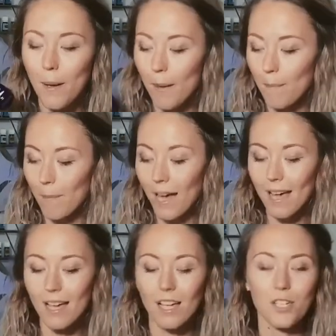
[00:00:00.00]

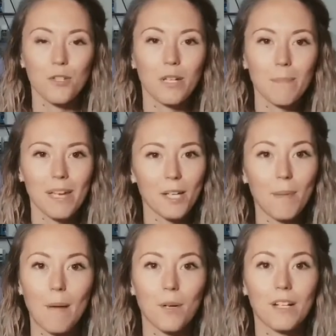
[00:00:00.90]
But you can make your
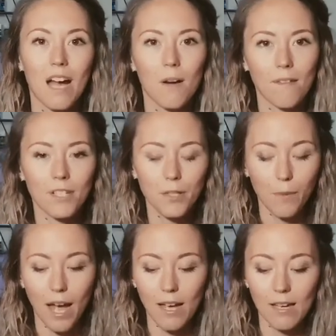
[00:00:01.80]
popcorn however you
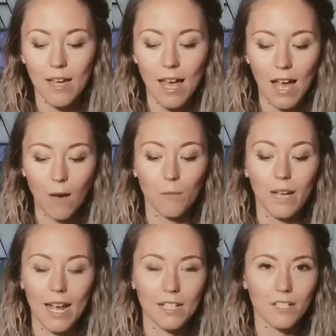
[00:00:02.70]
want.
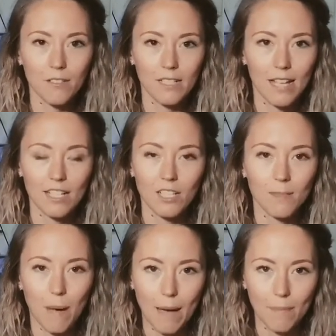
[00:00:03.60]
What I do is I
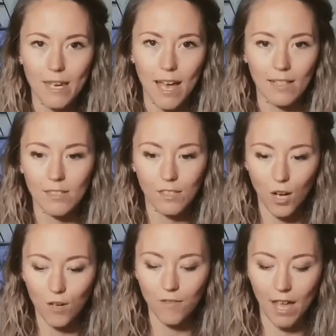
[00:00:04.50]
just pop it on the
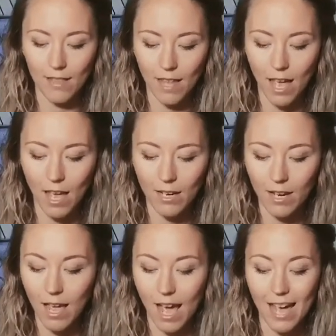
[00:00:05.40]
stove and
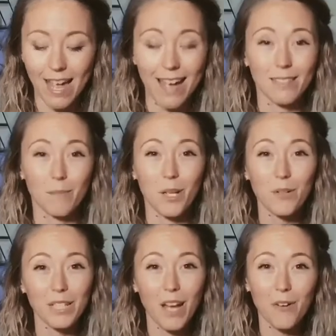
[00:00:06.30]
then I add some
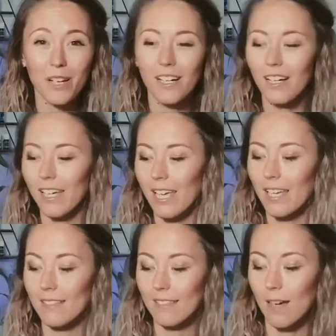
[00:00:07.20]
coconut oil
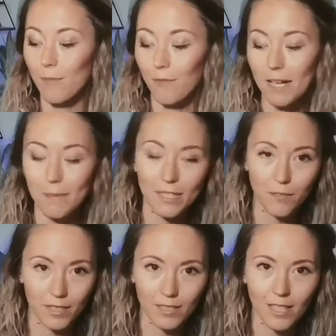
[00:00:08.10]
and some Redmond's
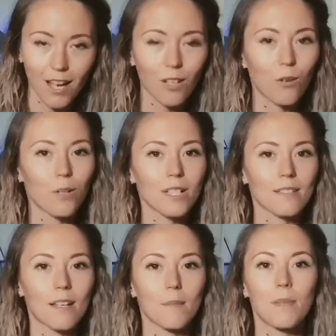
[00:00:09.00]
Real Salt or
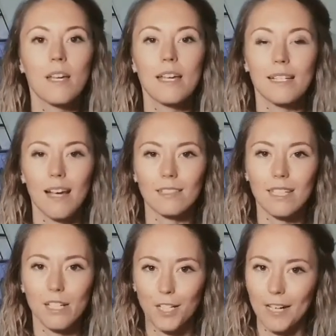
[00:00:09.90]
some
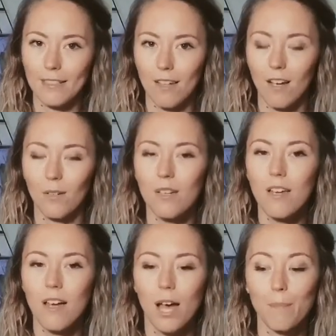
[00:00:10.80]
Celtic Gray Salt.
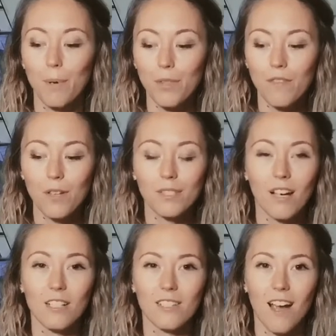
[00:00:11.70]
Both of those
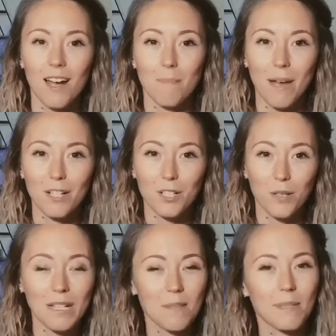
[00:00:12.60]
salts are a better
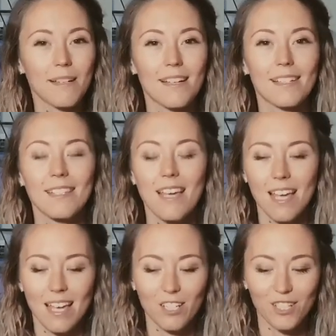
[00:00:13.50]
choice because
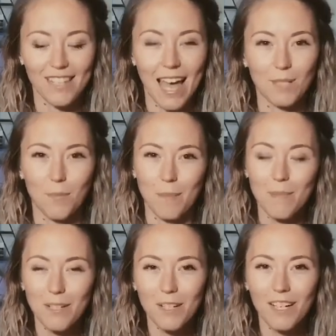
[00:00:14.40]
it just adds more
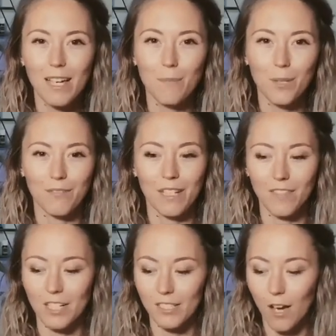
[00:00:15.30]
mineral and more
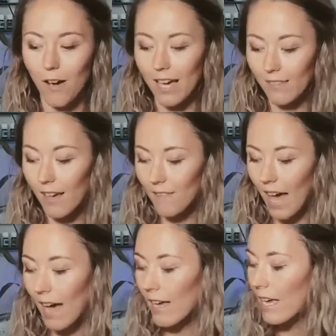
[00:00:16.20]
flavor. So I love
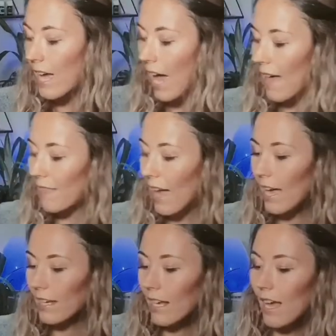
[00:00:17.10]
that. And
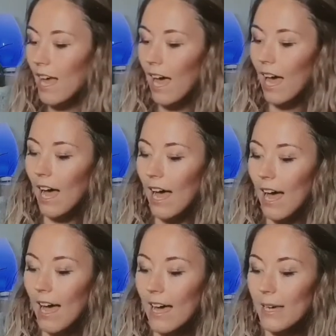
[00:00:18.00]
then
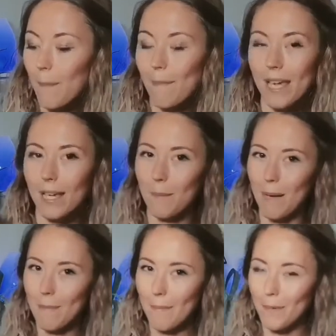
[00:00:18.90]
I make
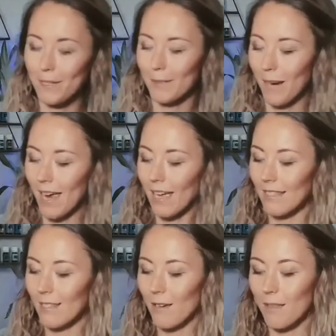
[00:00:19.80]
my popcorn spray.
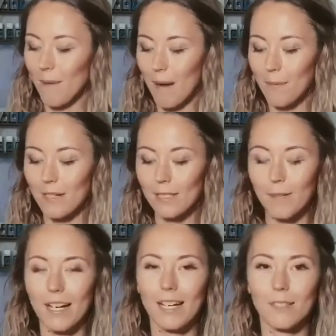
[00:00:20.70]
And so the popcorn
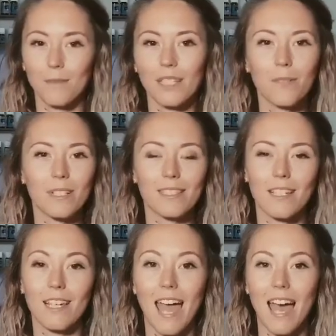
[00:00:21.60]
spray is really what's
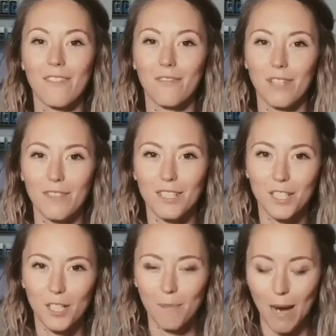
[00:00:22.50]
gonna add flavor
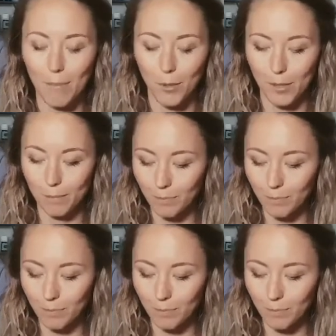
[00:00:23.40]
to your popcorn.